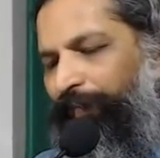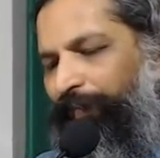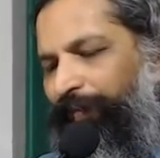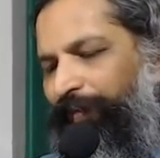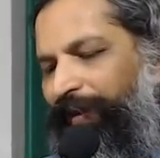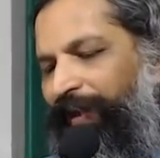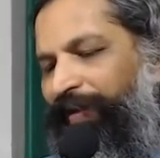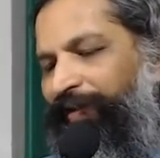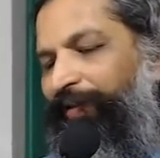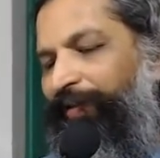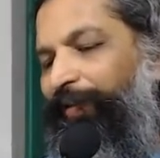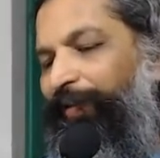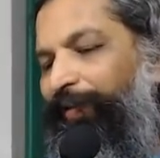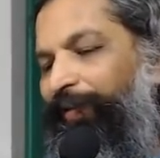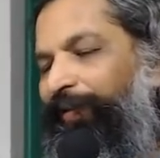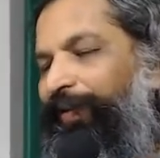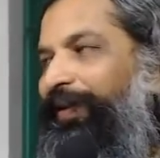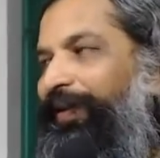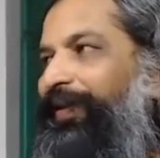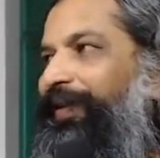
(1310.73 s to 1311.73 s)
And so,
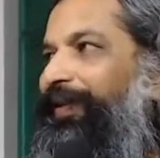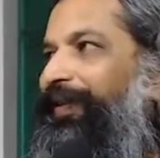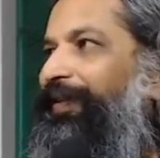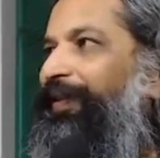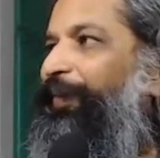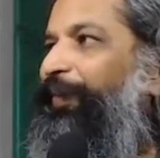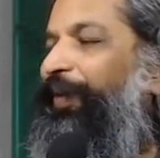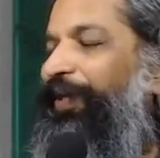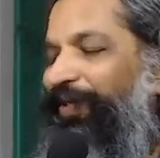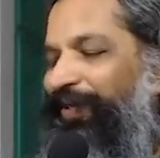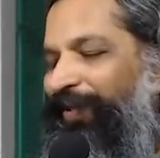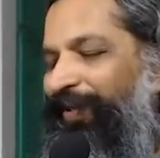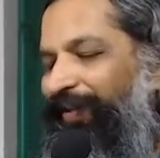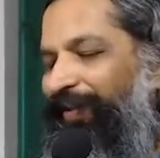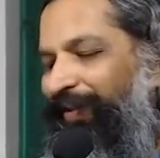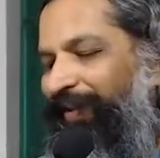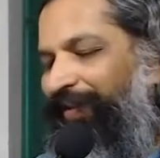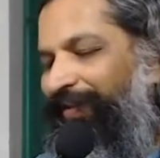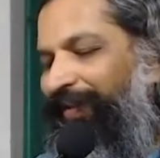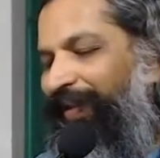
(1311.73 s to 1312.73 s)
the
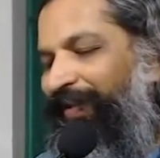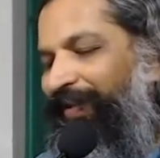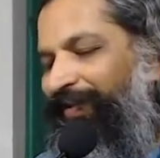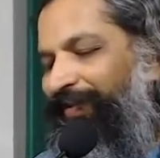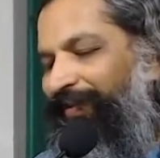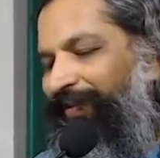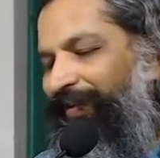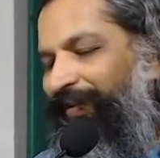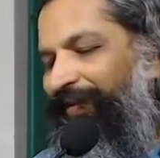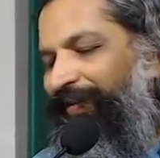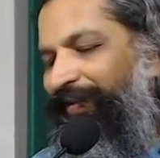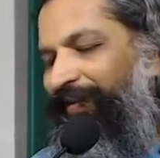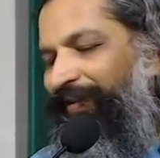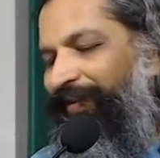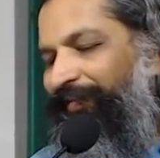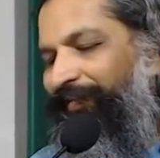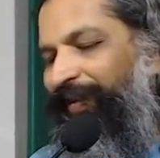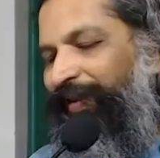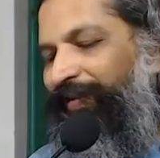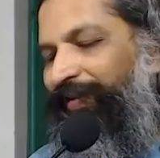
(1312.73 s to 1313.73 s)
question is asked in the
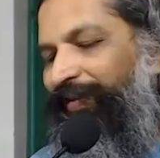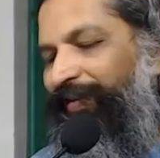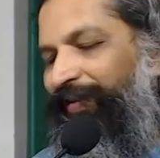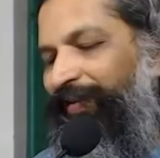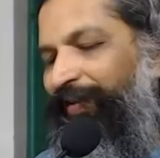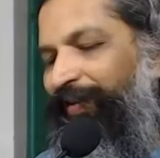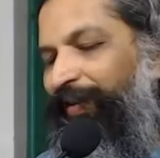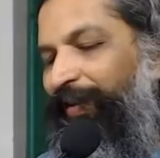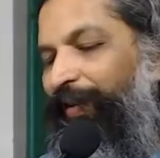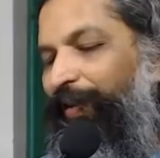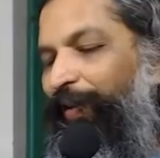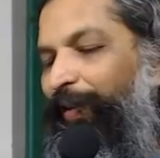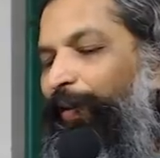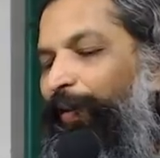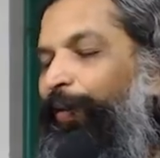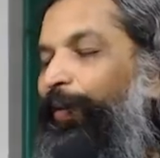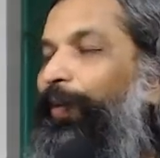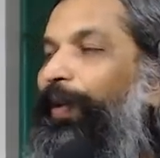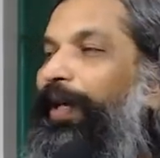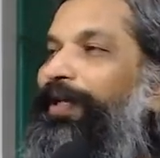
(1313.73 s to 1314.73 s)
Veda,
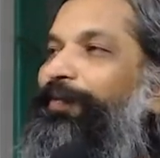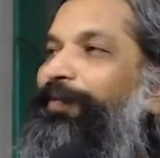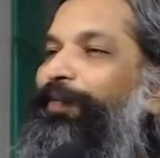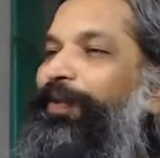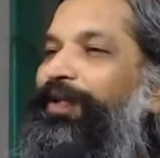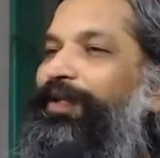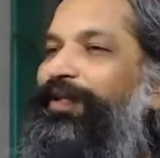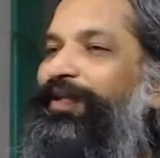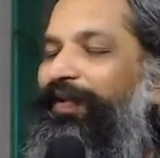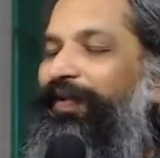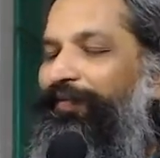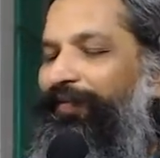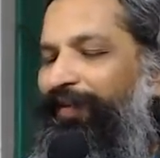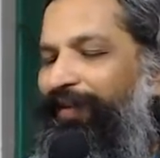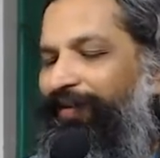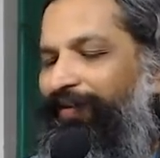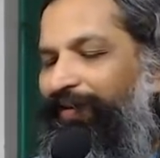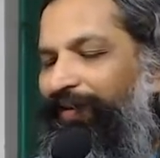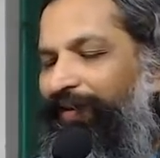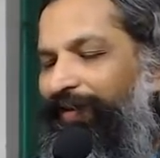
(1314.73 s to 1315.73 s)
who has perceived
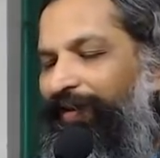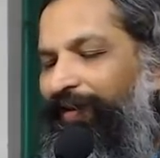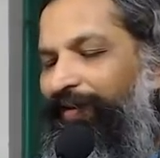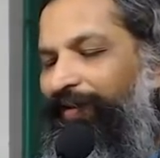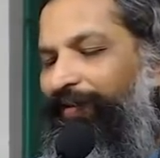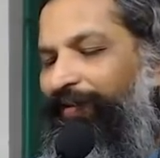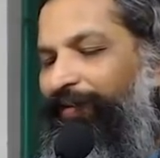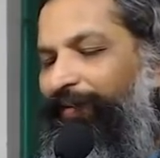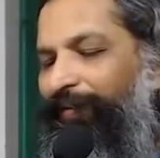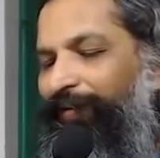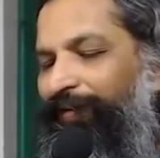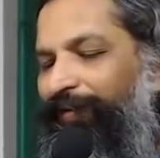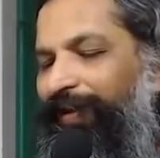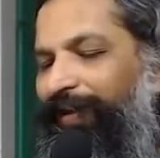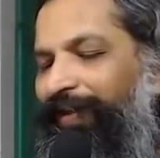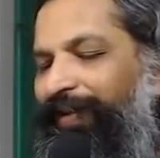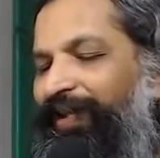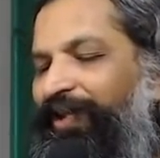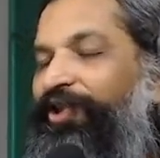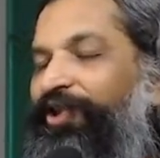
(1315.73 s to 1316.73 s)
this occult truth
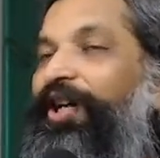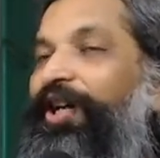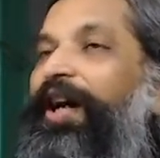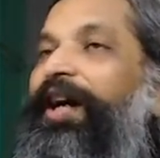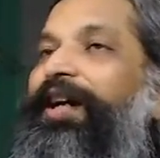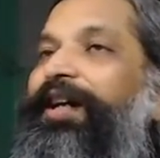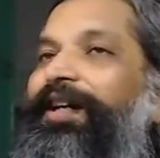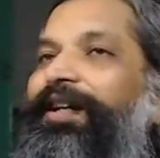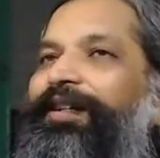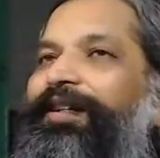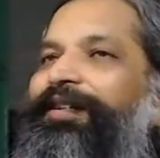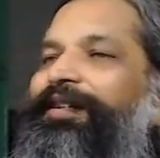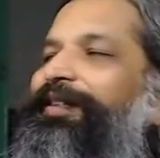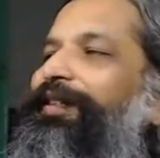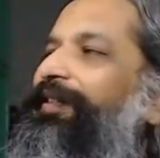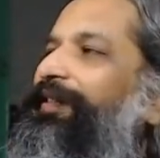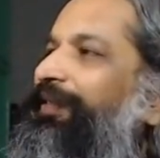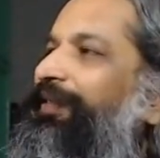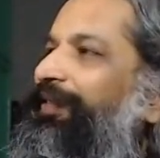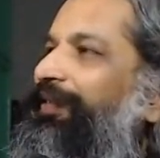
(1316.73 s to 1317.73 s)
that the child,
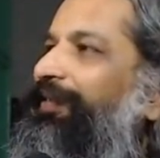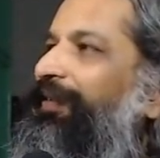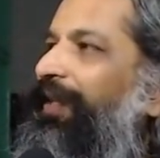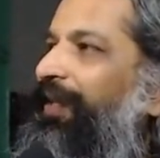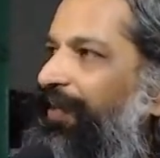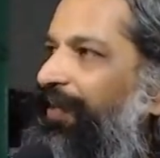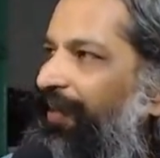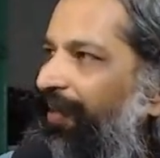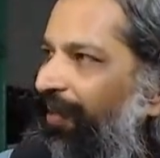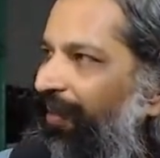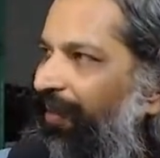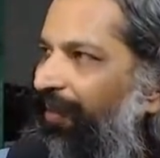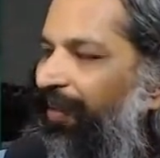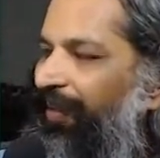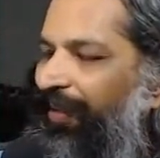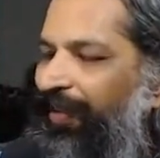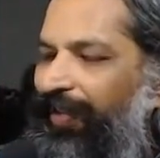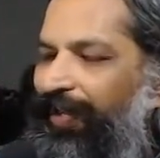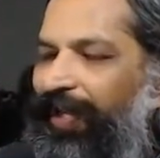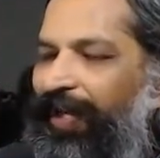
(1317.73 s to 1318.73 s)
this is Agni,
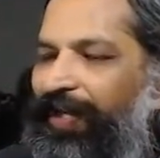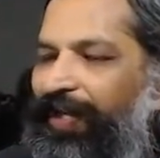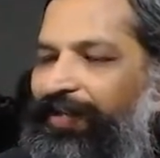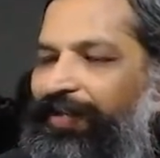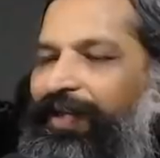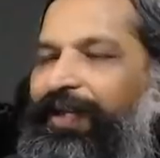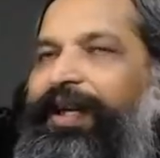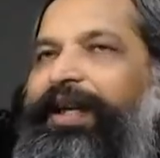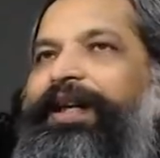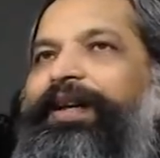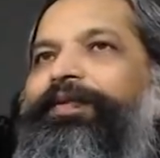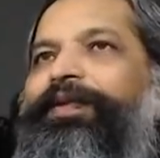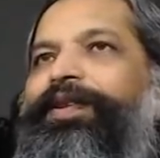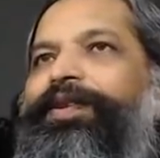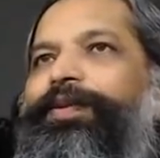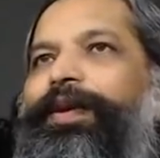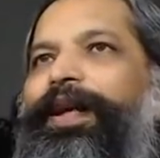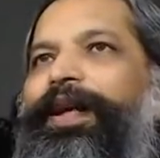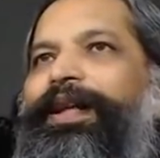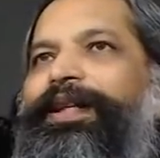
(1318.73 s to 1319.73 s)
as an
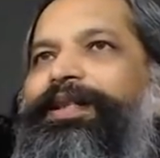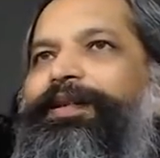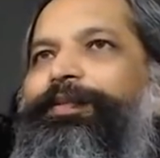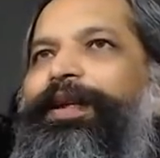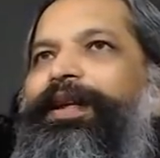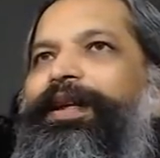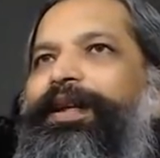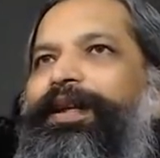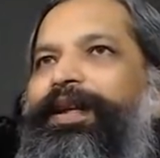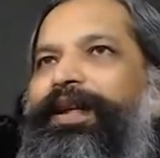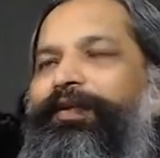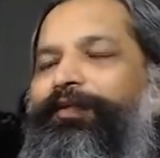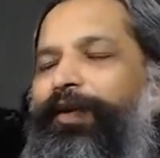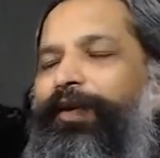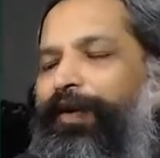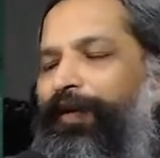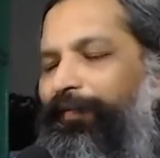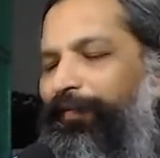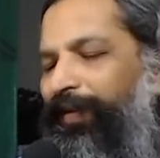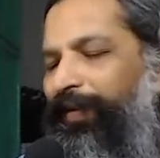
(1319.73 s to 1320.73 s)
individualized being
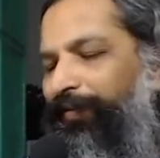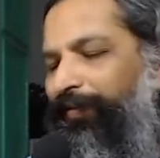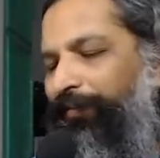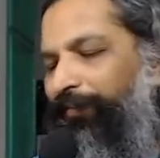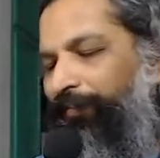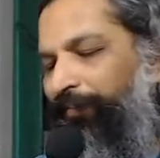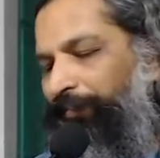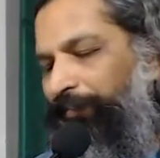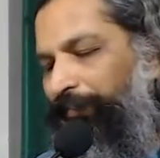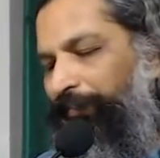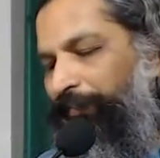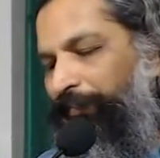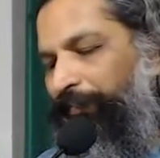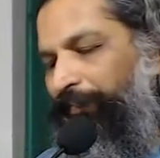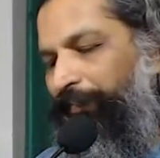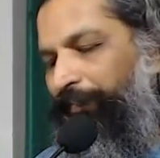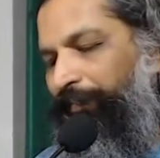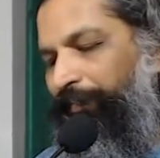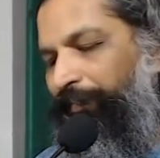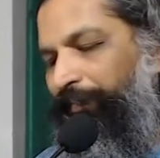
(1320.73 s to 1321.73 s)
evolving?
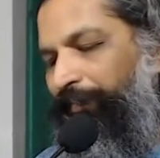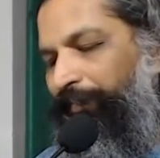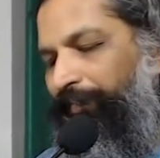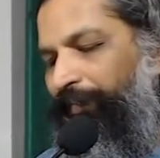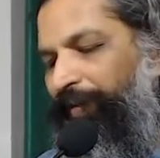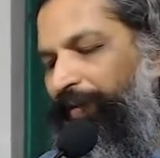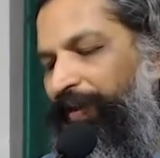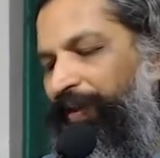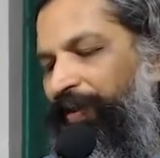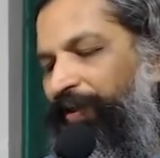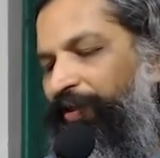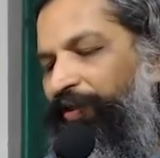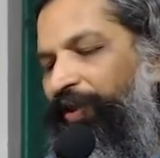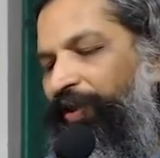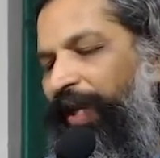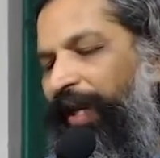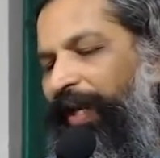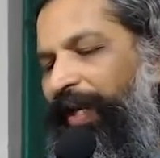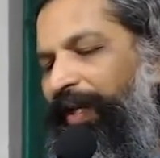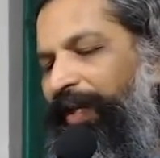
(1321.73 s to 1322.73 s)

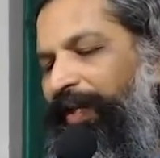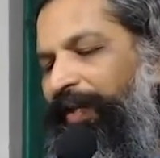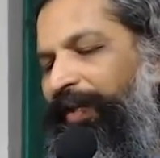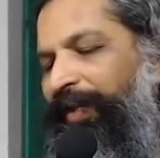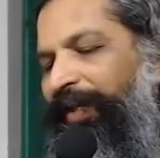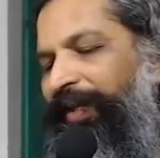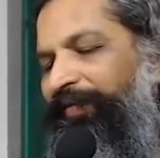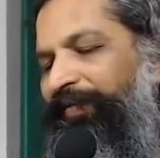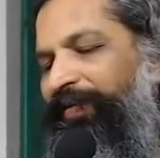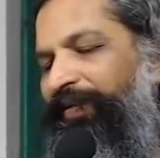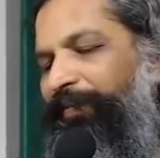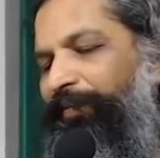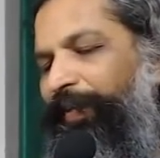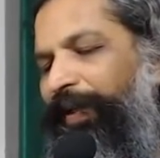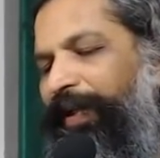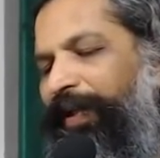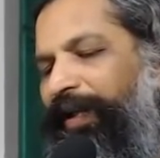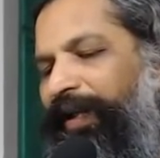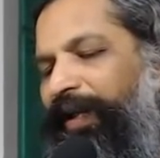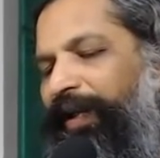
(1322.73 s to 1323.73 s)
Child gives
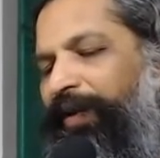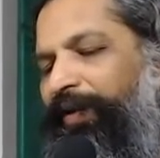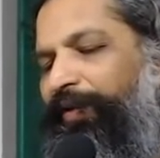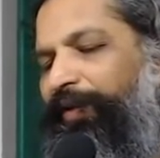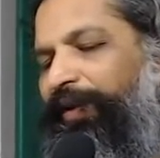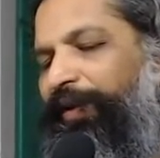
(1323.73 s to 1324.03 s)
being to the